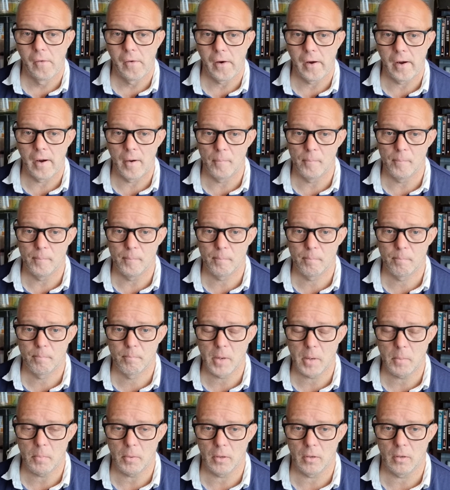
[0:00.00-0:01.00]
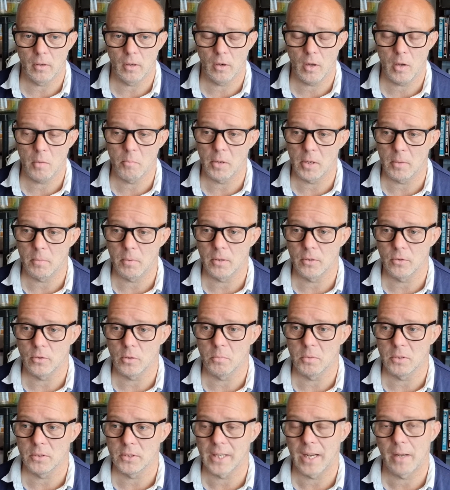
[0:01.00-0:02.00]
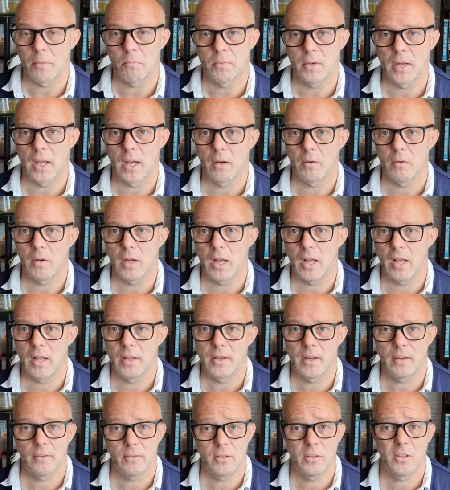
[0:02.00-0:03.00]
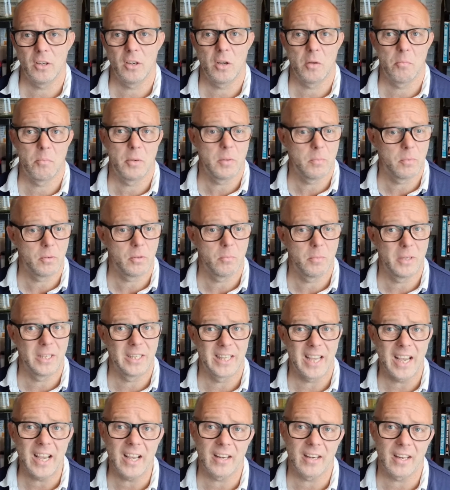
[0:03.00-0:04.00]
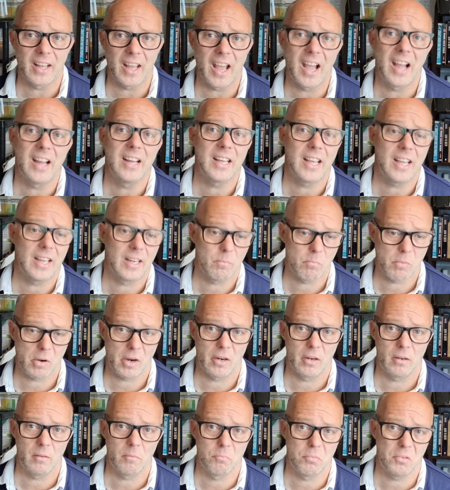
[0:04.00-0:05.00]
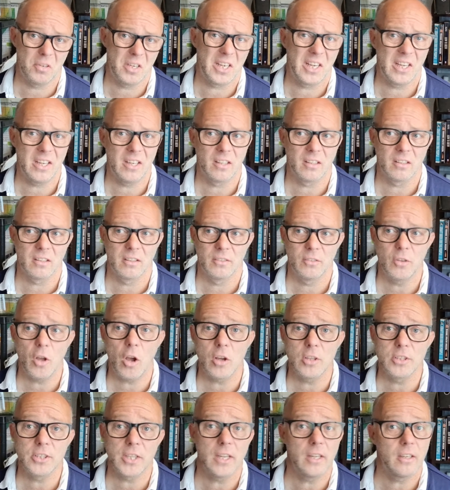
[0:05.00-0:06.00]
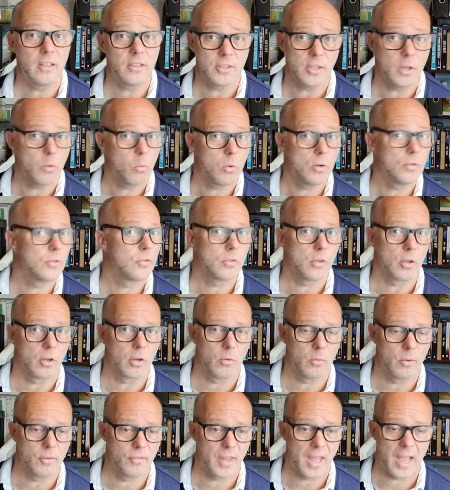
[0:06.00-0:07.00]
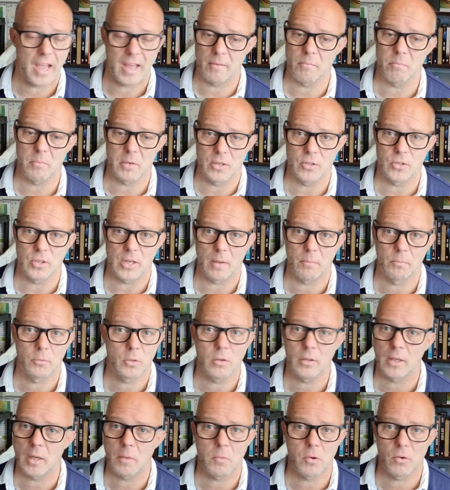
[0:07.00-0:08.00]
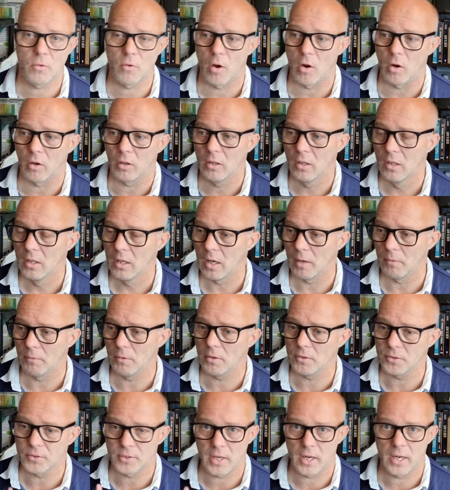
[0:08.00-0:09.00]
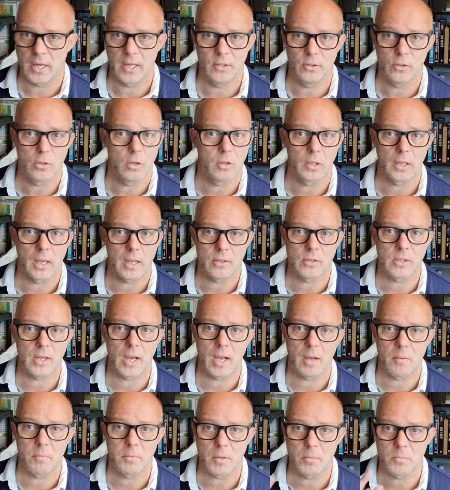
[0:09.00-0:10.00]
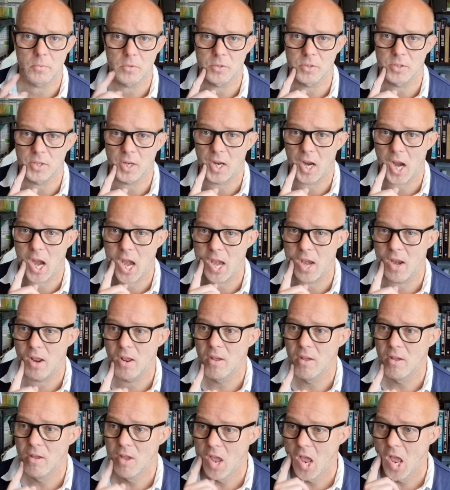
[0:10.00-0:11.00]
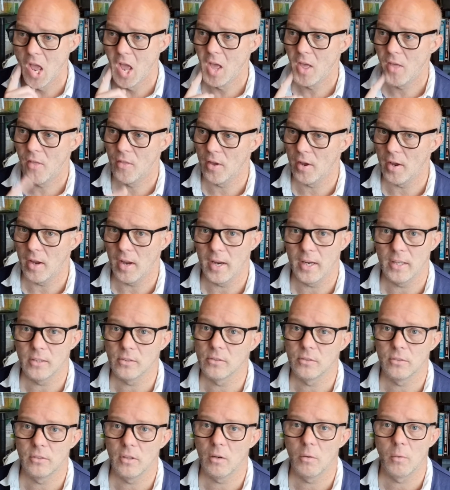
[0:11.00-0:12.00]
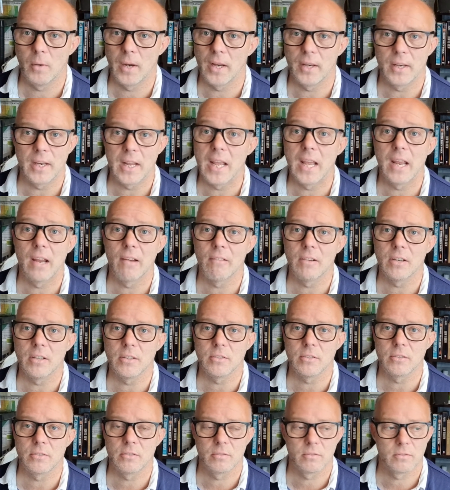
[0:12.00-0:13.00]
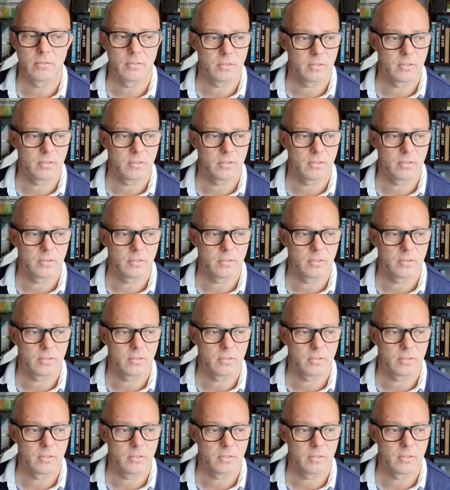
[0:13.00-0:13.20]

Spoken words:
a lot of people are double jabbed now, and I know a lot of people have been getting it and getting pretty ill. Not as ill as they would do if they hadn't been jabbed. Don't get me wrong. I'm not saying don't get jabbed. I'm just saying that it's nowhere near as